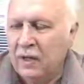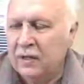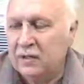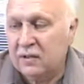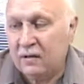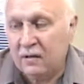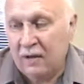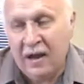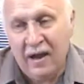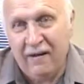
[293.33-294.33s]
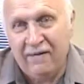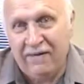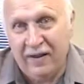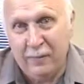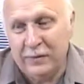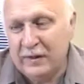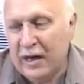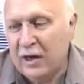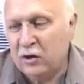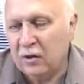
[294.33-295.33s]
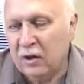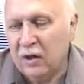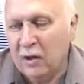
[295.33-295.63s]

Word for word: It's kind of flimsy actually,